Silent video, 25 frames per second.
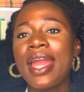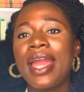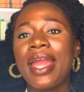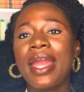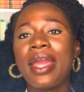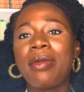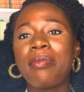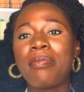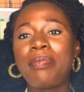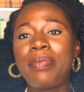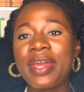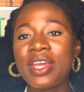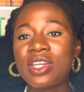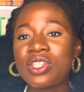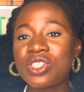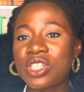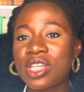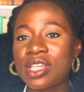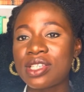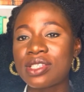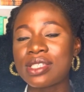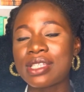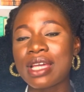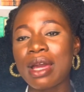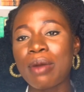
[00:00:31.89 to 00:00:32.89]
in
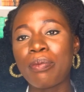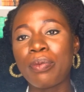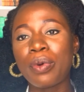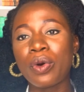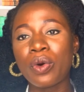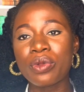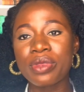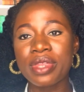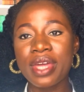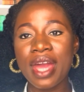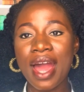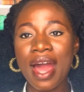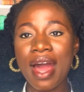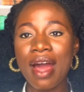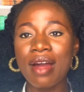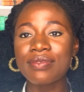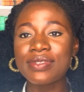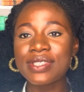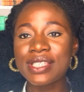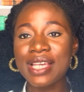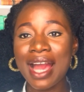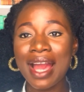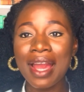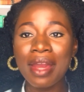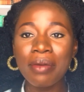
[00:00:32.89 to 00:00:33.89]
patients that both have
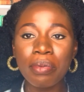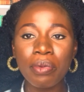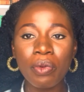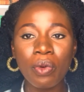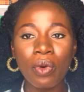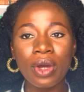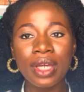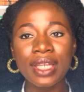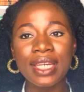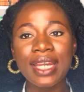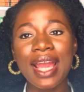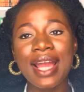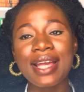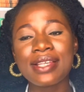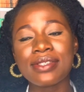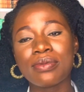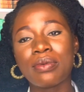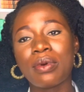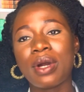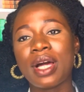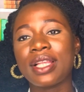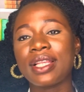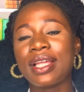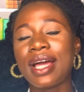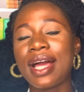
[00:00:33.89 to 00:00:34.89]
type one as
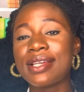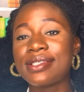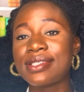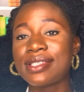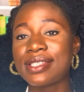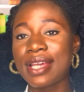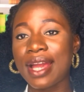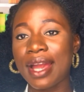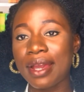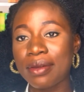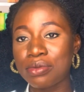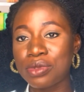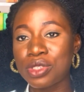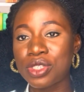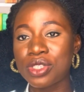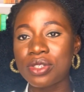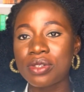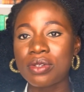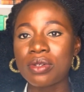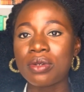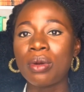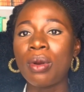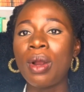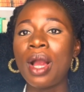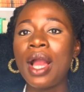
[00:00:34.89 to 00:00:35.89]
well as type
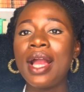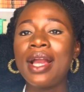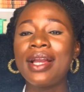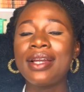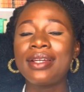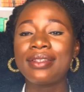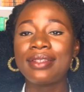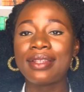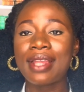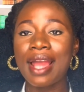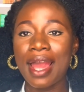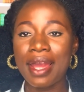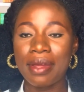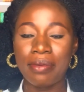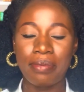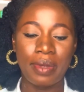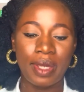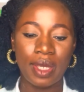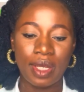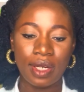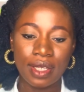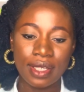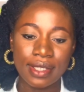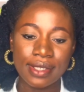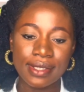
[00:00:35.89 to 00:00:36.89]
two
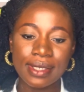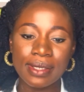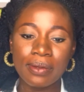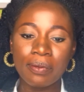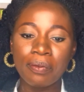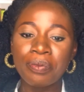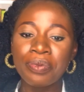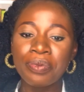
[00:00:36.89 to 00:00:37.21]
diabetes.